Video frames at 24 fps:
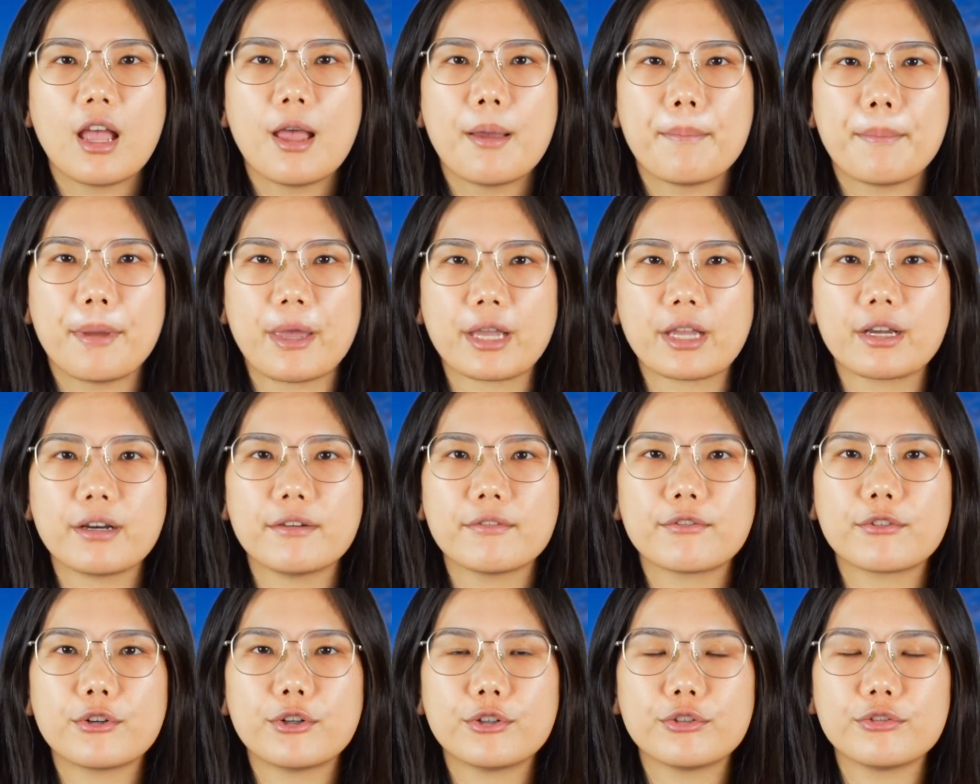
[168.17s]
Bank
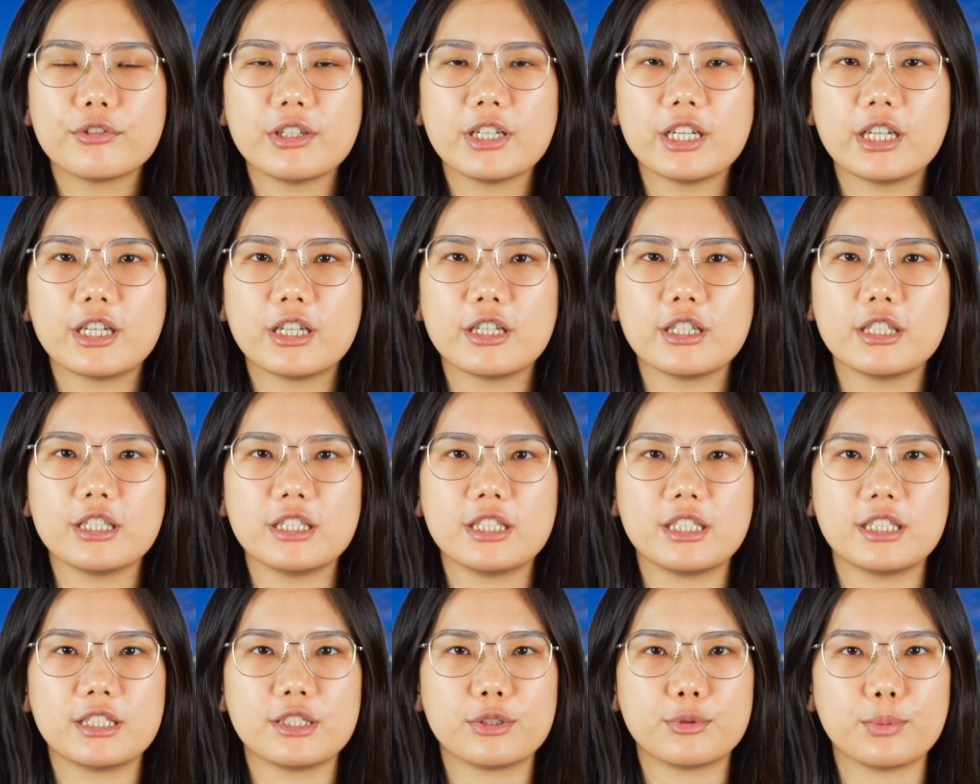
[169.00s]
of Korea
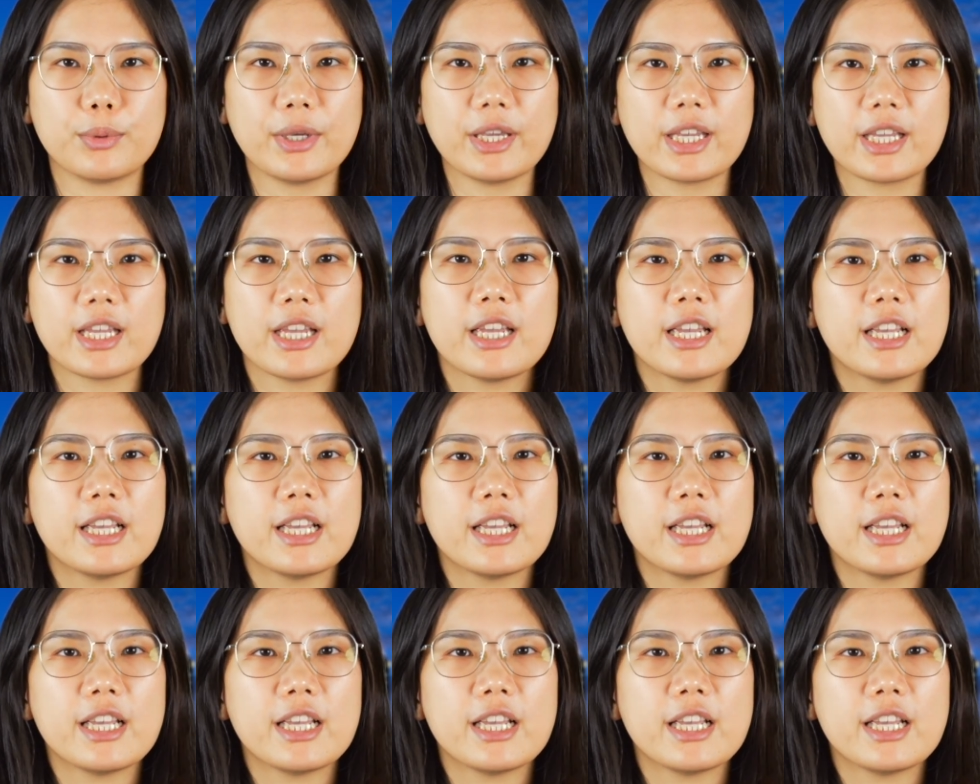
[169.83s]
this week